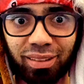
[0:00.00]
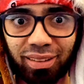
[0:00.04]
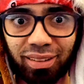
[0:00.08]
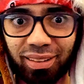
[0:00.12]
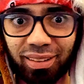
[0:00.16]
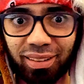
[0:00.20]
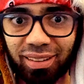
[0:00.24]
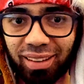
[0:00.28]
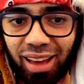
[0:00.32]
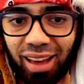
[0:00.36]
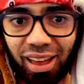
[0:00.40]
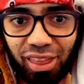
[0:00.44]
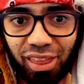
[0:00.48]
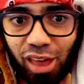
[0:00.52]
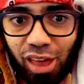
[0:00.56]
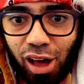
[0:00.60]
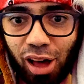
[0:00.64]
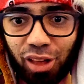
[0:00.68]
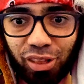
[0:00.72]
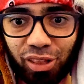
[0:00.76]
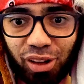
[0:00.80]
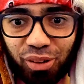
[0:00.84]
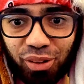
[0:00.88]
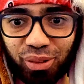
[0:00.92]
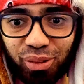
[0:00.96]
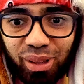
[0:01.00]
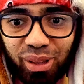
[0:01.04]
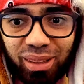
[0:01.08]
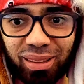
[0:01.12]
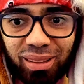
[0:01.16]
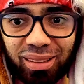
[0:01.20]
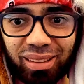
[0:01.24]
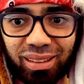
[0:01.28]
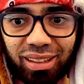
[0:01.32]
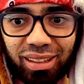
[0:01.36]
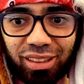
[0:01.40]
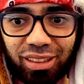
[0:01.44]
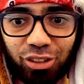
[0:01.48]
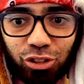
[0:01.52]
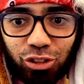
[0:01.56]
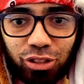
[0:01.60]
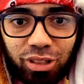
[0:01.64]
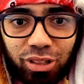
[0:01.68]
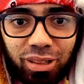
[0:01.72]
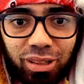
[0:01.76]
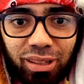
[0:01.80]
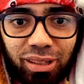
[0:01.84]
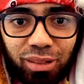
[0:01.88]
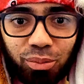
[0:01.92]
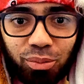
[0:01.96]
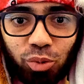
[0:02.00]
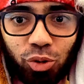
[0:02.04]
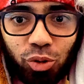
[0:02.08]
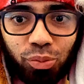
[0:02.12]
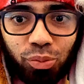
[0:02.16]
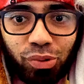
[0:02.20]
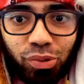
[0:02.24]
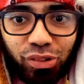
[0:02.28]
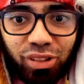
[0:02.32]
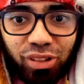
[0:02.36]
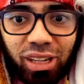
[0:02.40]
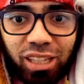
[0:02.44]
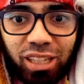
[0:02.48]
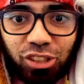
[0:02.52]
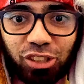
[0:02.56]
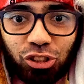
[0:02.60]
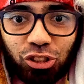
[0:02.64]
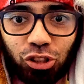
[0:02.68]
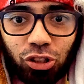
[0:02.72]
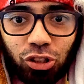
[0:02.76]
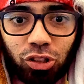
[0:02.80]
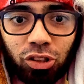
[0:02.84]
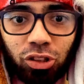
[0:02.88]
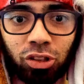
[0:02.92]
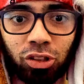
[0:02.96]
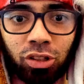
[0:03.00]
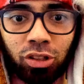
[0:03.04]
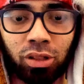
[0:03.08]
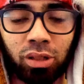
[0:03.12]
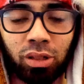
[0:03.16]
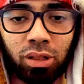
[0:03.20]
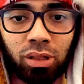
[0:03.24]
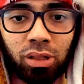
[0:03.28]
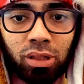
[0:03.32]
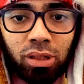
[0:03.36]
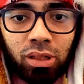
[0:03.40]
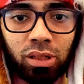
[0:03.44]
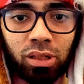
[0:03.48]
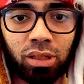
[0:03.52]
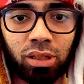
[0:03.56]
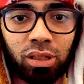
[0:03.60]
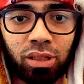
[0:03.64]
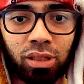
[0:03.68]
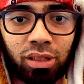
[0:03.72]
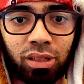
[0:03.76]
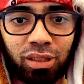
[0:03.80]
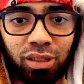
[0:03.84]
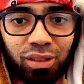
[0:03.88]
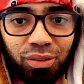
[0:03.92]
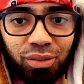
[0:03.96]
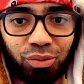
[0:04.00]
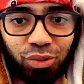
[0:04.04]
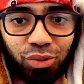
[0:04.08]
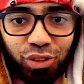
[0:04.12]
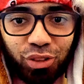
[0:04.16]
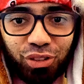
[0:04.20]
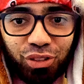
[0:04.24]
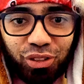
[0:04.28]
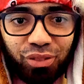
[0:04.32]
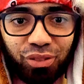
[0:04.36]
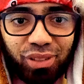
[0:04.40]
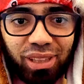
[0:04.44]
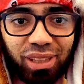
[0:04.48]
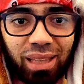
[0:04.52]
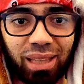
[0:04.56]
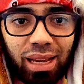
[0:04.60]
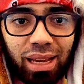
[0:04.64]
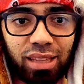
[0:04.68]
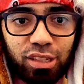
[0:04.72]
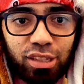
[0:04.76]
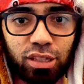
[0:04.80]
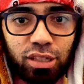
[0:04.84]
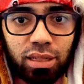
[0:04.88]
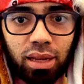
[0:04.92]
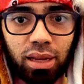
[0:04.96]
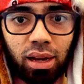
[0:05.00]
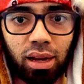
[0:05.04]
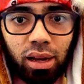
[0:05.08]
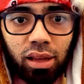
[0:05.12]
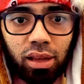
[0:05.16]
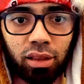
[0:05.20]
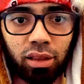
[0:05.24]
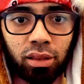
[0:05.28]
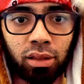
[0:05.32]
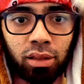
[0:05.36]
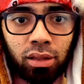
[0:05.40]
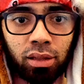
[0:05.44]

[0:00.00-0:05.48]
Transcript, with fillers: Yeah, now, now that it, it doesn't need more protection. Retrieving that sun.